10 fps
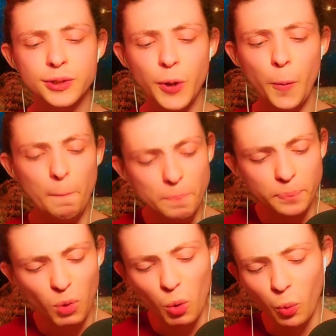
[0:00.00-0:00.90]
So,
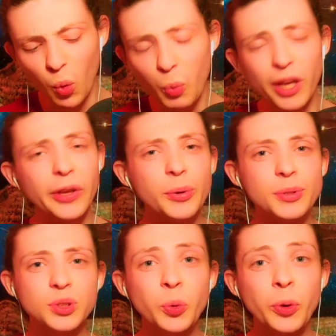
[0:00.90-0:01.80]
we
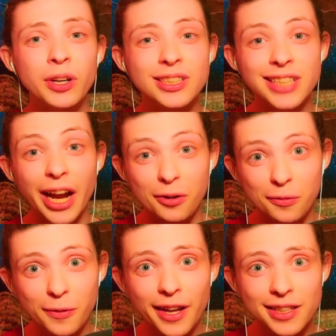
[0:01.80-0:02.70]
use the word
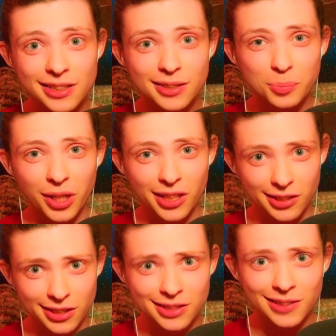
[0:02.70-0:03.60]
sacrifice
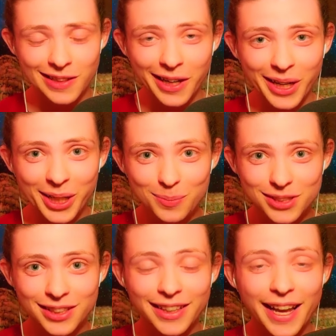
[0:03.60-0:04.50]
many dozen
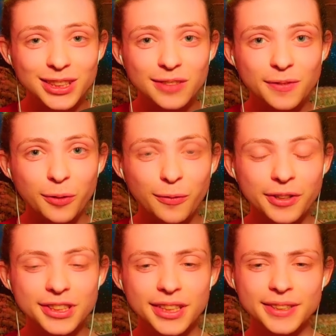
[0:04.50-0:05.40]
times in the last few
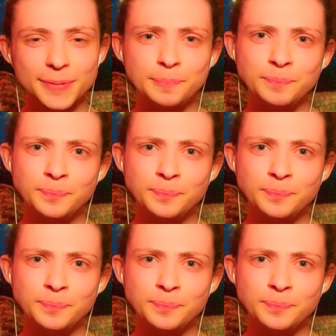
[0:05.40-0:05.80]
verses.